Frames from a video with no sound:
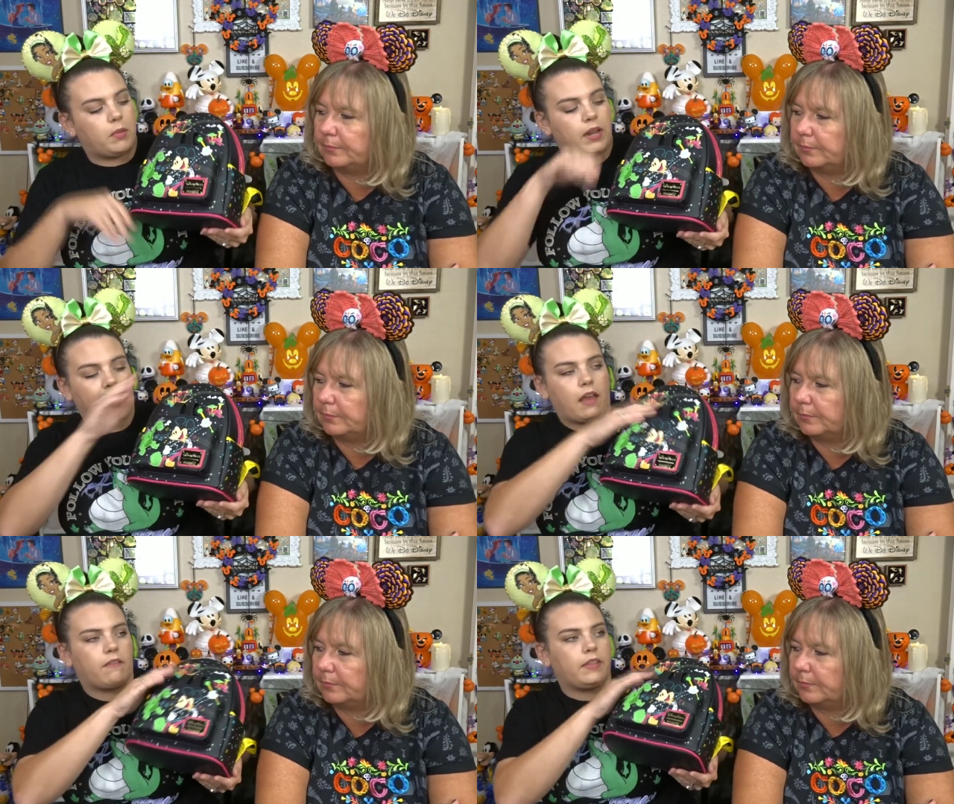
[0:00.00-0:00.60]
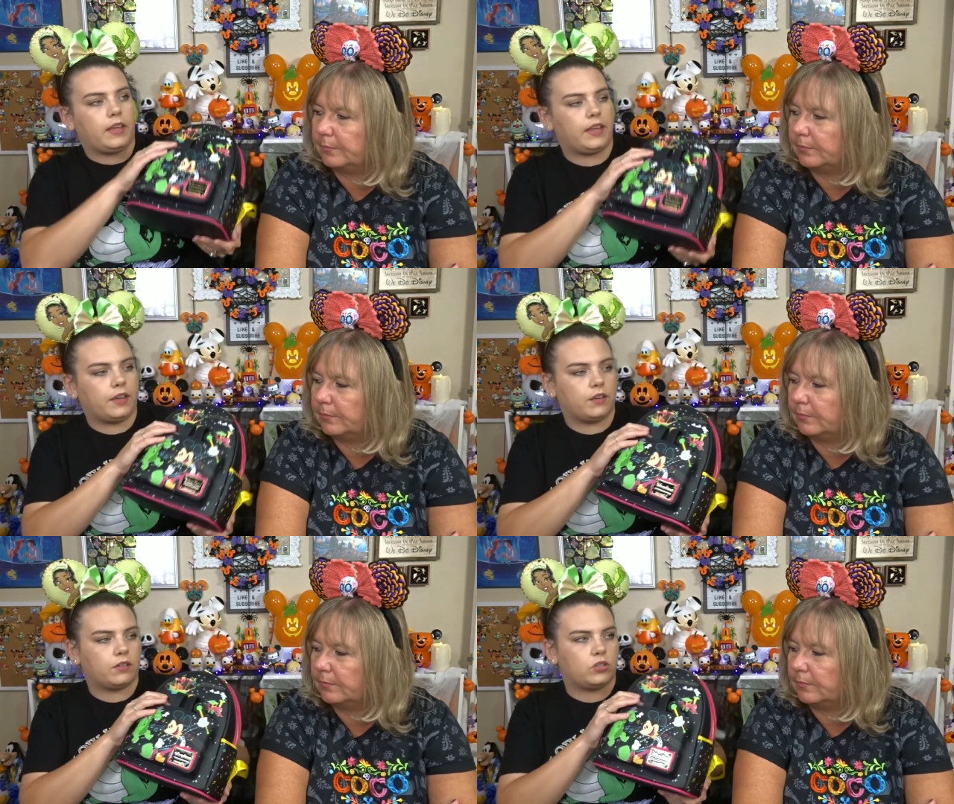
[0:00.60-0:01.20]
Speaker 1: But I have the
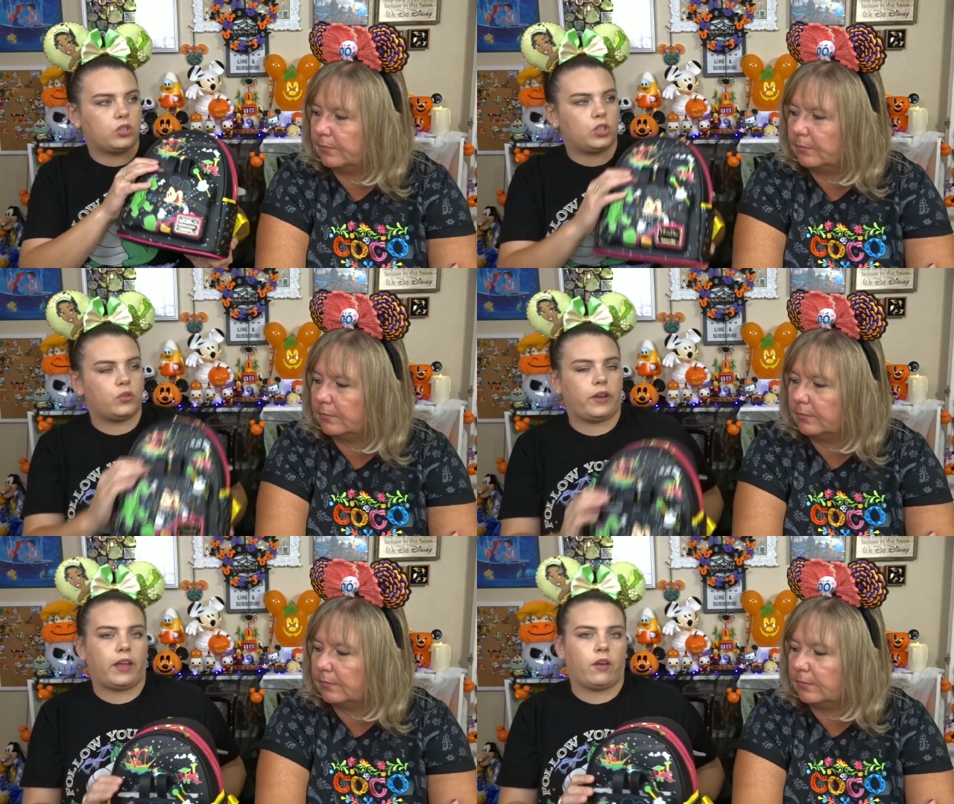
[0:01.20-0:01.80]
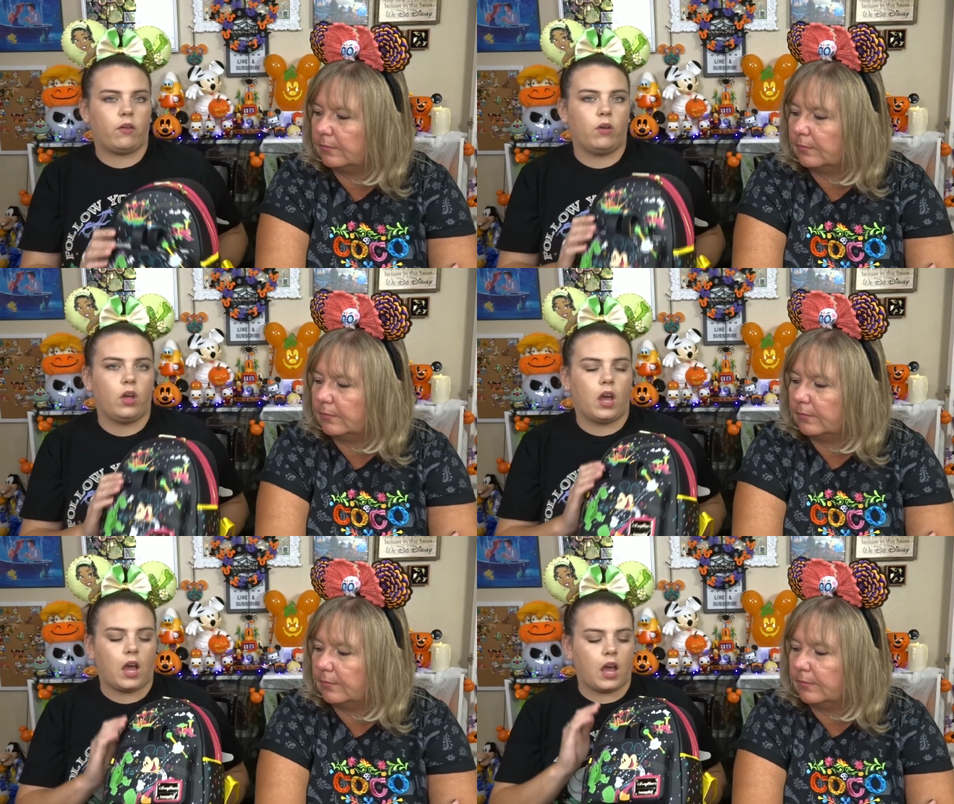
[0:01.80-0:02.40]
ears, so
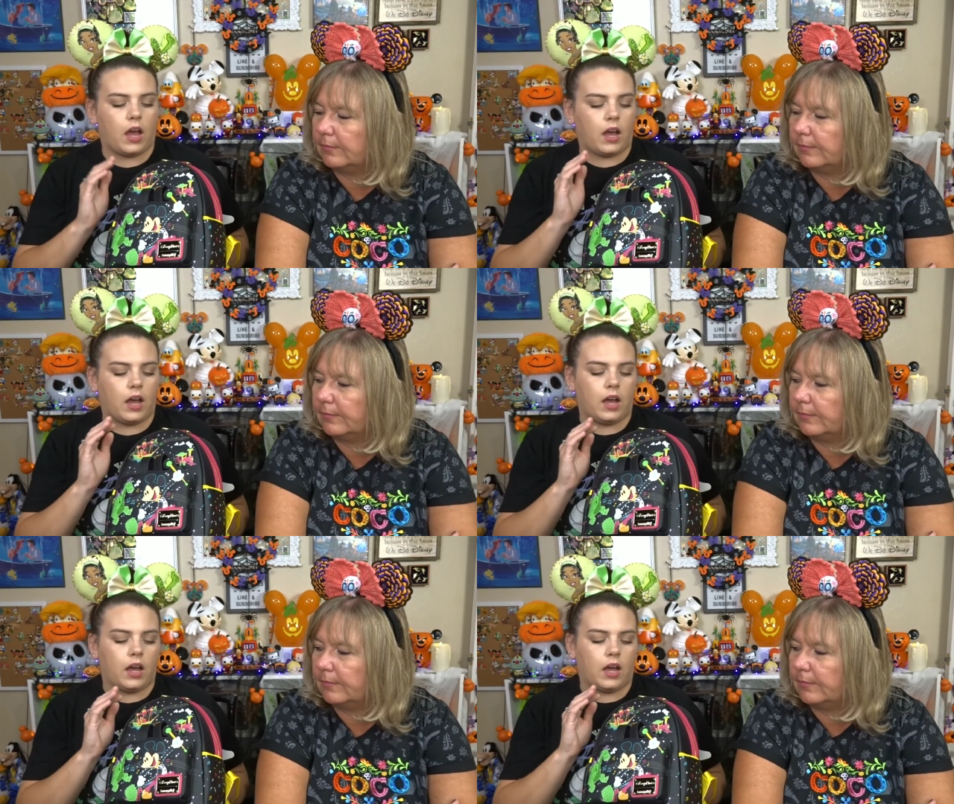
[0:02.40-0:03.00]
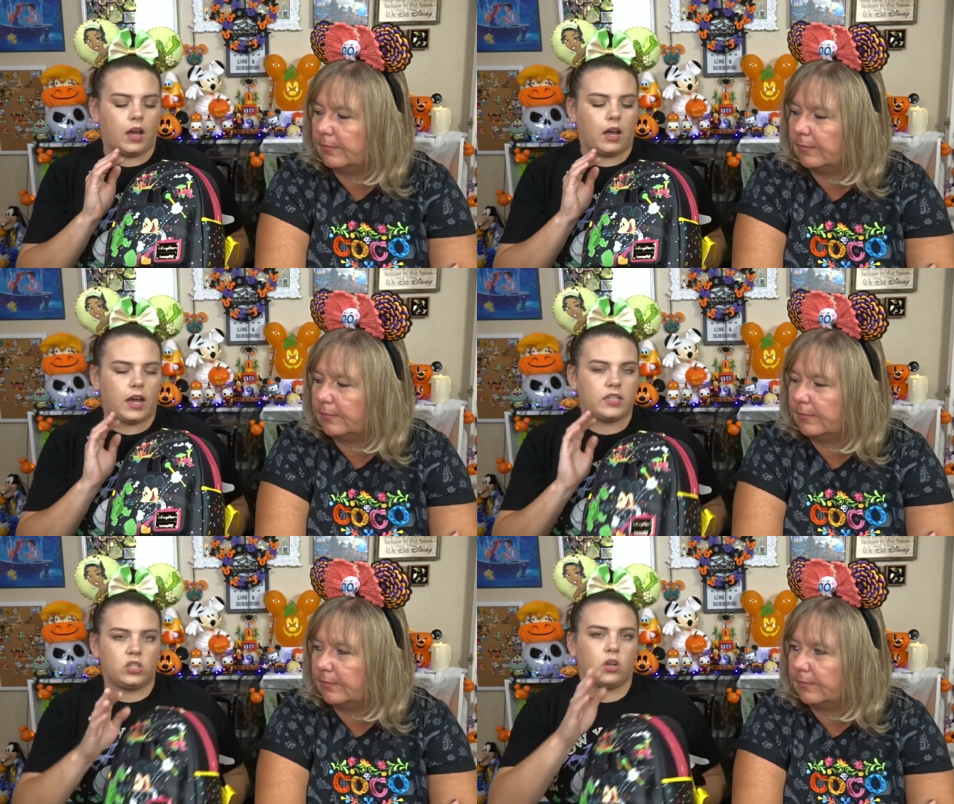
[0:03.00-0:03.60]
now
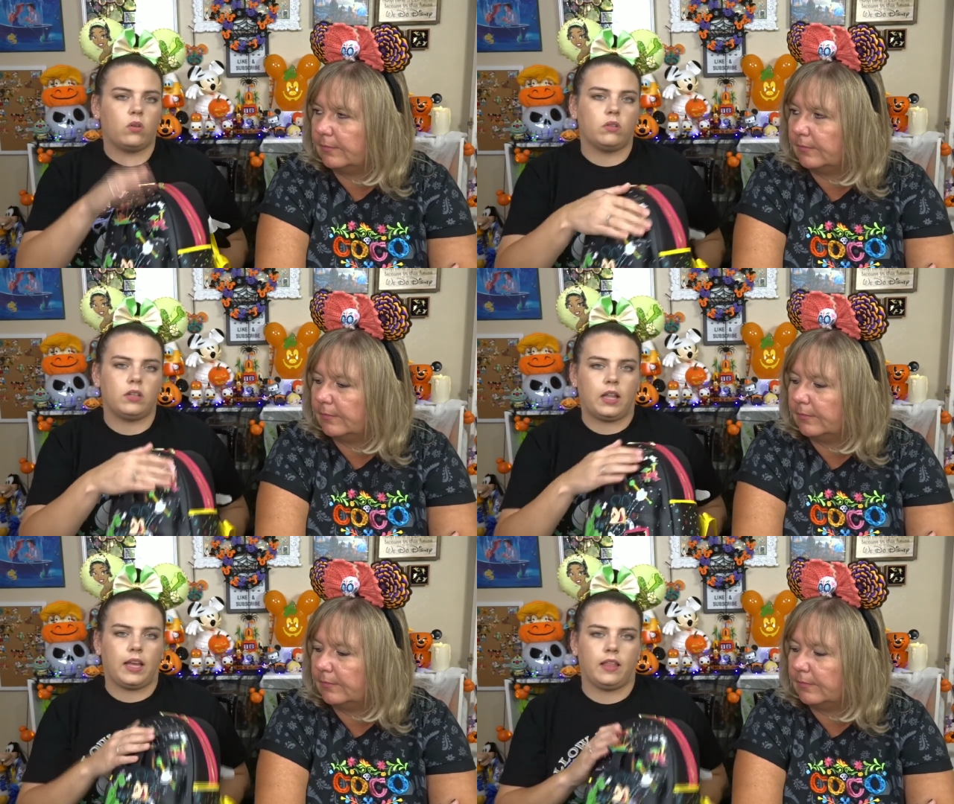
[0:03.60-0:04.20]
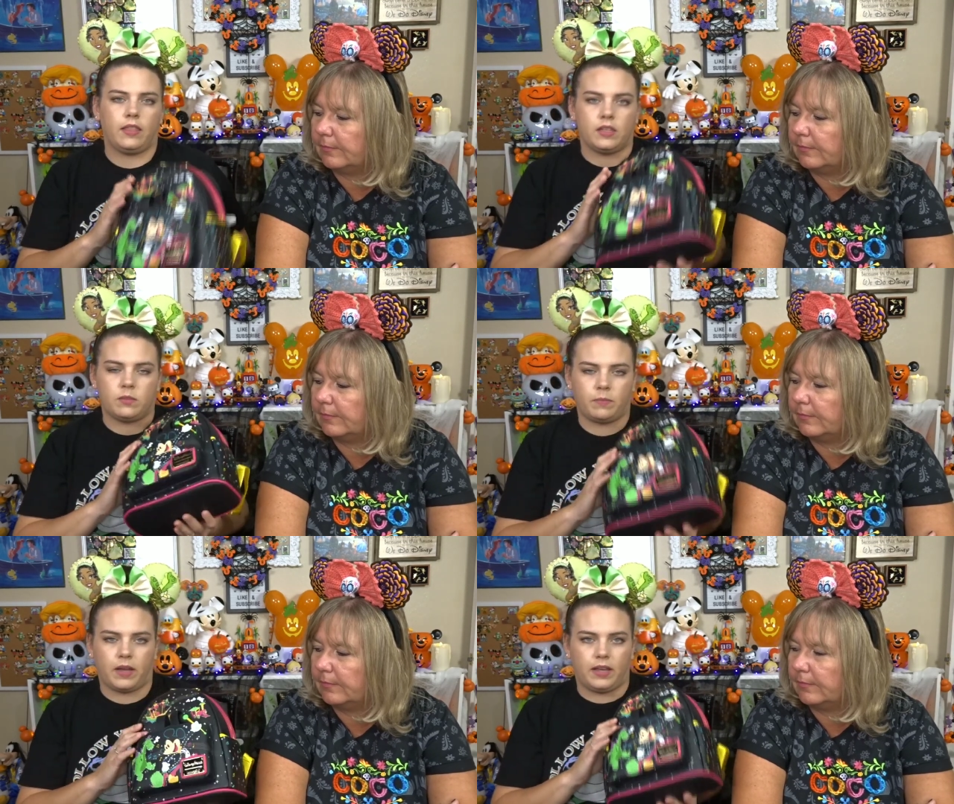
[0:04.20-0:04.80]
I don't like
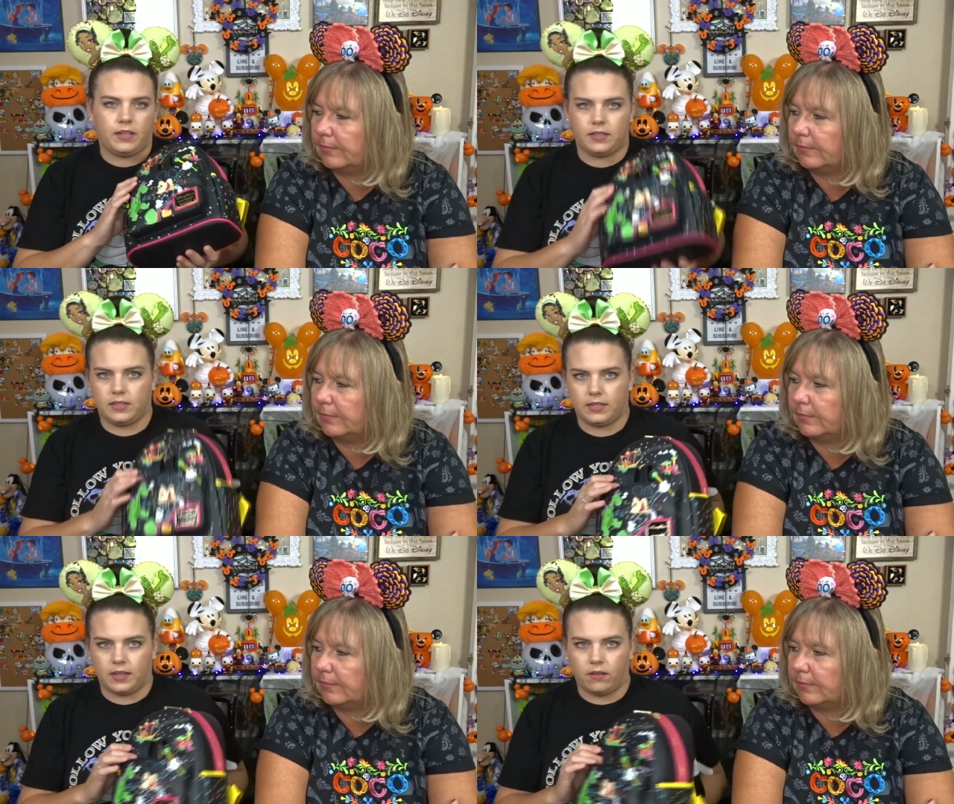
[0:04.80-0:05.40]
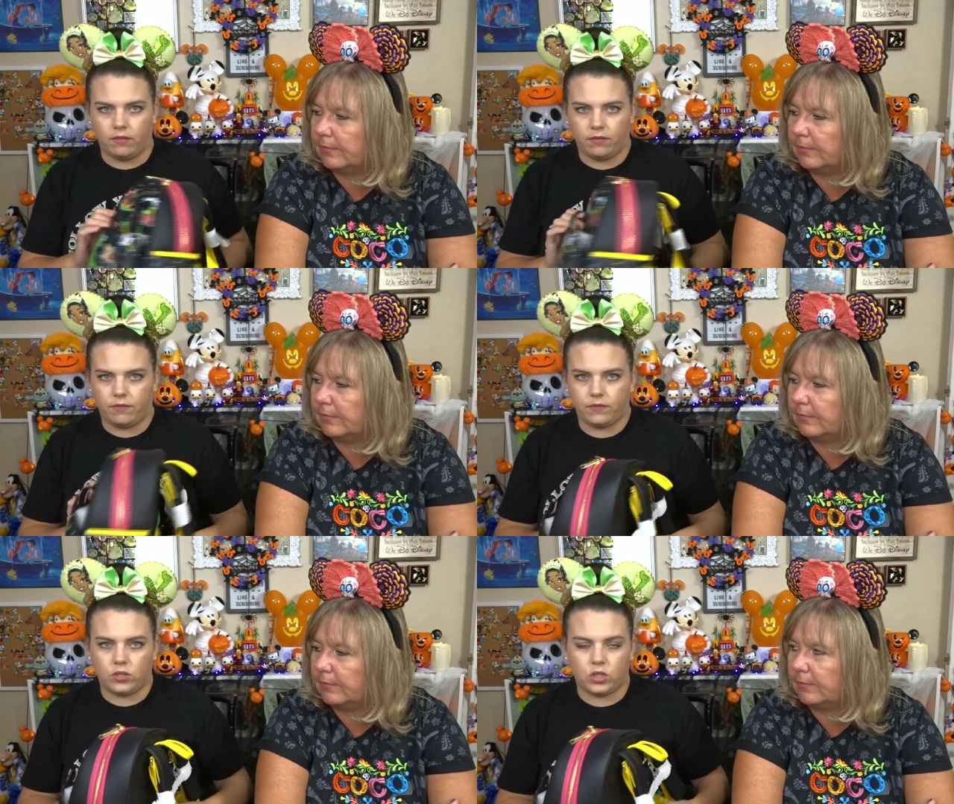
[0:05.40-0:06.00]
this by itself.
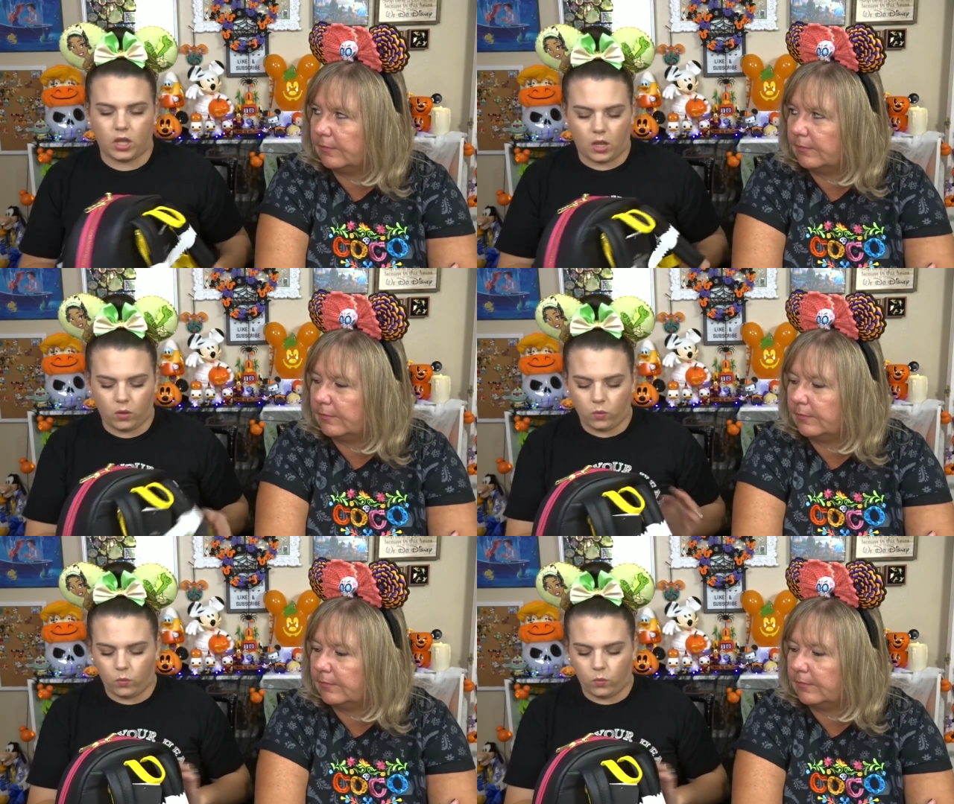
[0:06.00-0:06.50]
So